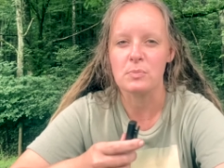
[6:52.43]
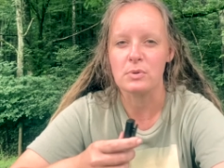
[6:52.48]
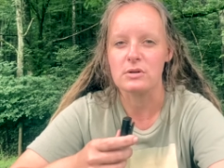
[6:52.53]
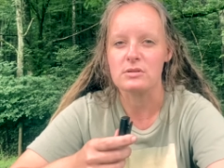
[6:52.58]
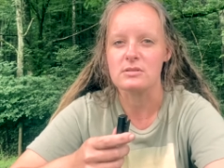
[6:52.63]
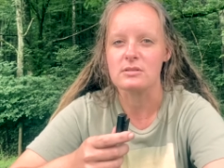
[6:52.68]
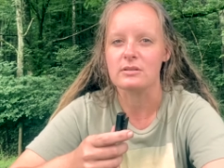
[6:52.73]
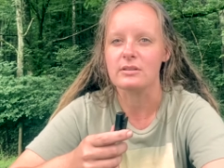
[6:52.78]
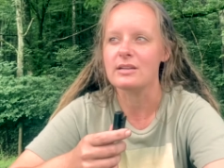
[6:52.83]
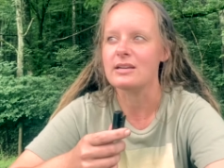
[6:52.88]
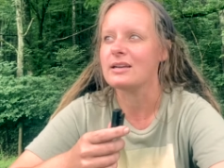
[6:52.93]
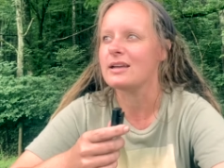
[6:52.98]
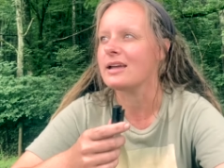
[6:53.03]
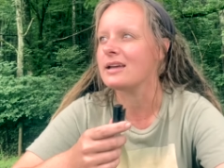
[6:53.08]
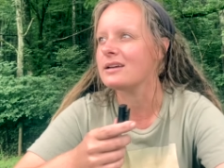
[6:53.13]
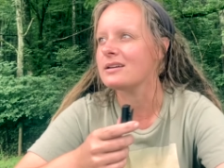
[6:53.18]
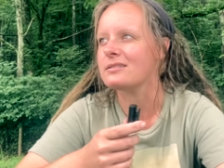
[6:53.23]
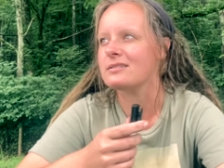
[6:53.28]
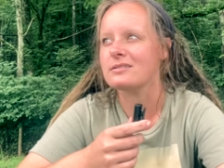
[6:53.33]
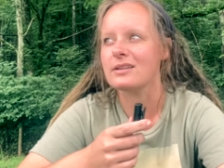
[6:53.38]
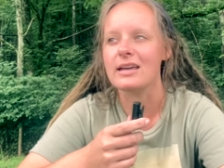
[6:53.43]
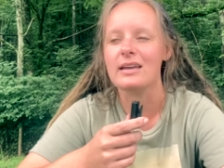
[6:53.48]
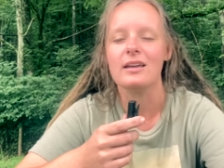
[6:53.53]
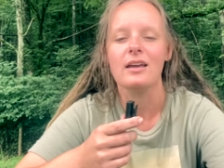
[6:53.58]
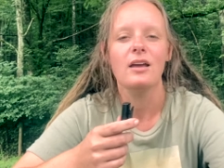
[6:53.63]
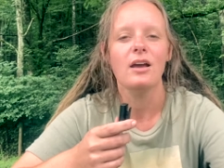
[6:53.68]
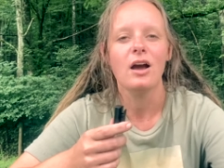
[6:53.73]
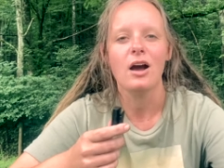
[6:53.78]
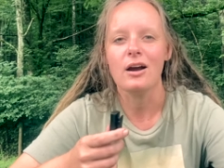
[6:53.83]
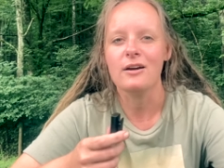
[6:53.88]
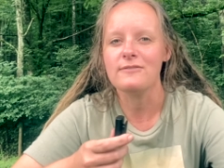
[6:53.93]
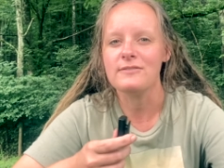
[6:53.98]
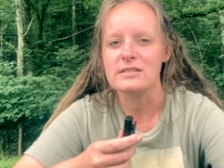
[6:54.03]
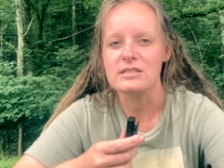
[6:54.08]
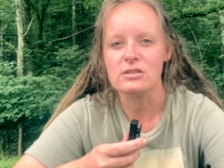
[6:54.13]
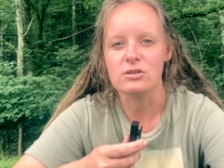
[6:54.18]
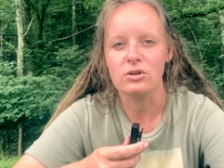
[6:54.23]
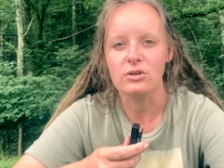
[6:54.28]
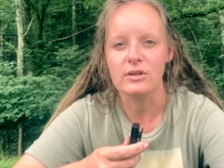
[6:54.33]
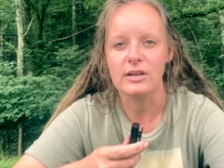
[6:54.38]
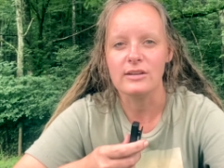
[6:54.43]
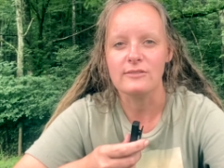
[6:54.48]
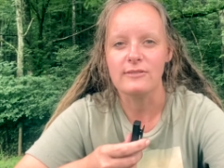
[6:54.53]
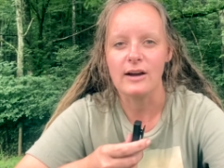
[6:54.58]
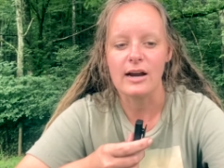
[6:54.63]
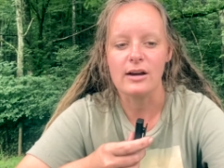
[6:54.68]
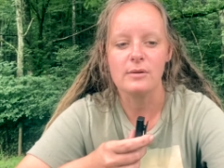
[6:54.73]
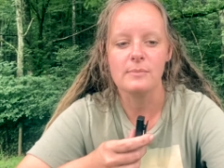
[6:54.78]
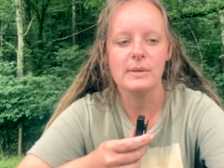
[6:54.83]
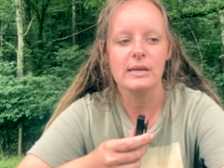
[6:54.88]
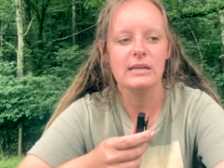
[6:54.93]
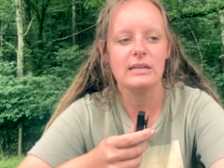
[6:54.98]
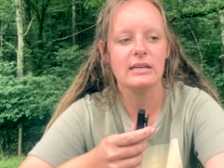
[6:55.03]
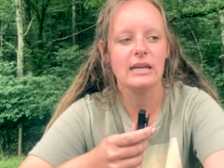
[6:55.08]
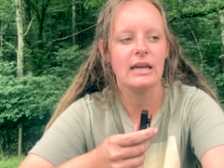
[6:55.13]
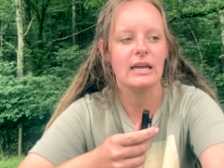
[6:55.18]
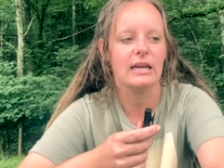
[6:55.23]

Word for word: personally and like our physical environment.